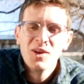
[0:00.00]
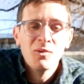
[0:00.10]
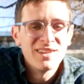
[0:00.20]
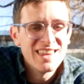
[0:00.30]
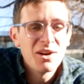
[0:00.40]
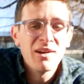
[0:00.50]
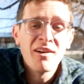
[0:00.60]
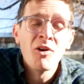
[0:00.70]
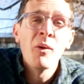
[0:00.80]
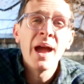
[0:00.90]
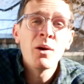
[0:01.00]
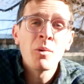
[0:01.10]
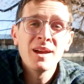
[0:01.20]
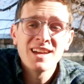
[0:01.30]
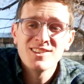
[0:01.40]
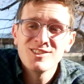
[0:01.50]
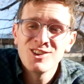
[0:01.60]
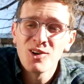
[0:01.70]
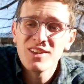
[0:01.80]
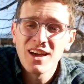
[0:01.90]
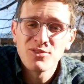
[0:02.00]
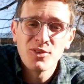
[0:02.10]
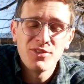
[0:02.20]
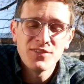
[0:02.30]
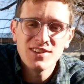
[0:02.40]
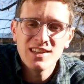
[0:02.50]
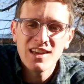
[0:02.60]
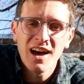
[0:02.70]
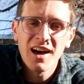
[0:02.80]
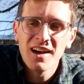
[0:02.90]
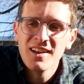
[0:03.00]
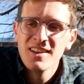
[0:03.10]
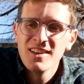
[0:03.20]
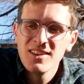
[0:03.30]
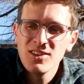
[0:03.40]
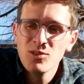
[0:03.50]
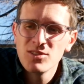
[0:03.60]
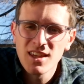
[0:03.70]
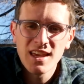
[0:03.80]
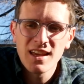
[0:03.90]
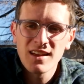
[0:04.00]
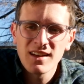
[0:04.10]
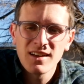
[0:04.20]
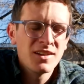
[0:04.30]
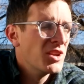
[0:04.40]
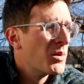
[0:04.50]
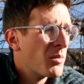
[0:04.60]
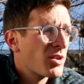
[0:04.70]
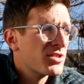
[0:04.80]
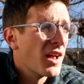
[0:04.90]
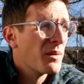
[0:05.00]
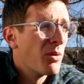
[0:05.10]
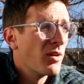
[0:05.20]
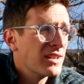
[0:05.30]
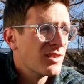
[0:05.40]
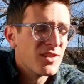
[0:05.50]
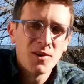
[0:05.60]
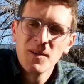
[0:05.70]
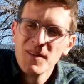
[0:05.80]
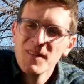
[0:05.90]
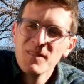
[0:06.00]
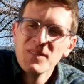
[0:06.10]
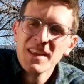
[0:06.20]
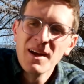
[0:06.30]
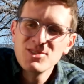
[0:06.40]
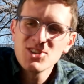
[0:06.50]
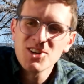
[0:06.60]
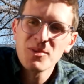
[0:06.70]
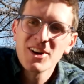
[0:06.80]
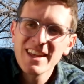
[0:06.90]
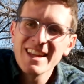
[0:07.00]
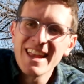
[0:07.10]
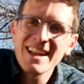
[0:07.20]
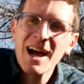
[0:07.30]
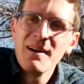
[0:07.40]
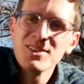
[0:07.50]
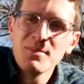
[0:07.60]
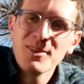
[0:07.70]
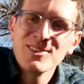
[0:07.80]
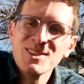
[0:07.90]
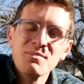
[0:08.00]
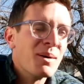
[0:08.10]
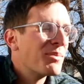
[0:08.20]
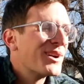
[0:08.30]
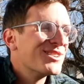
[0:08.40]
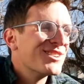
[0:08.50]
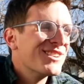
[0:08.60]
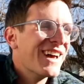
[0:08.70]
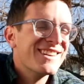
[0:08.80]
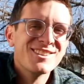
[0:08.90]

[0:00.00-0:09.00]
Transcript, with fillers: We think we have a way where we can tow the F-150 using, you know, more solid points, although I'm sure we're going to get a lot of comments about using the bumper as